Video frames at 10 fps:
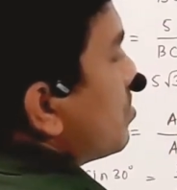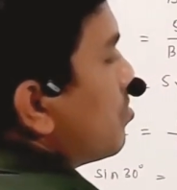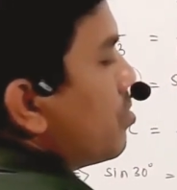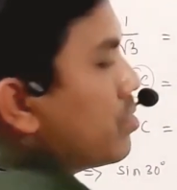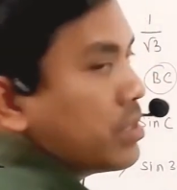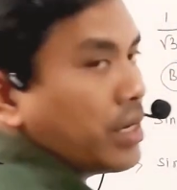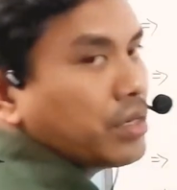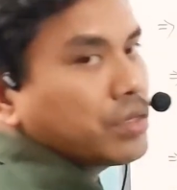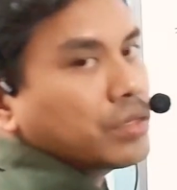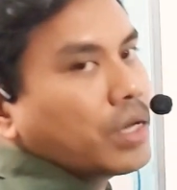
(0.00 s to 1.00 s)
on both
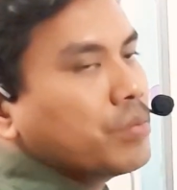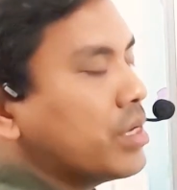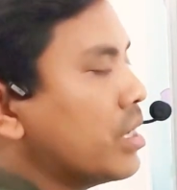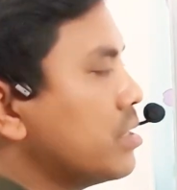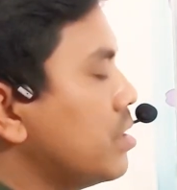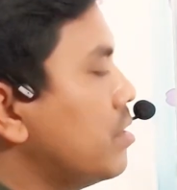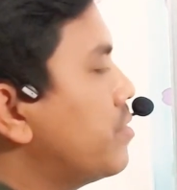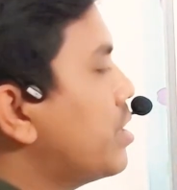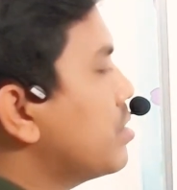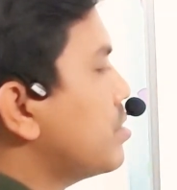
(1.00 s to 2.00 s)
sides can be cancelled if
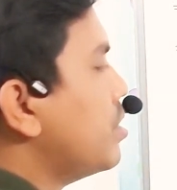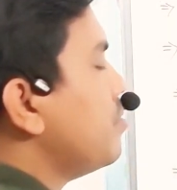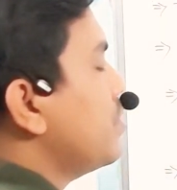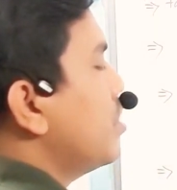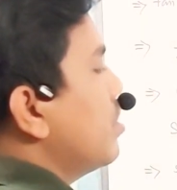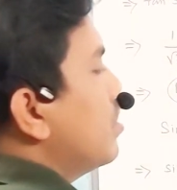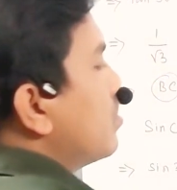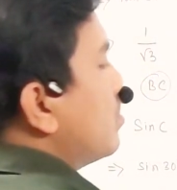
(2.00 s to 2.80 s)
they are same. So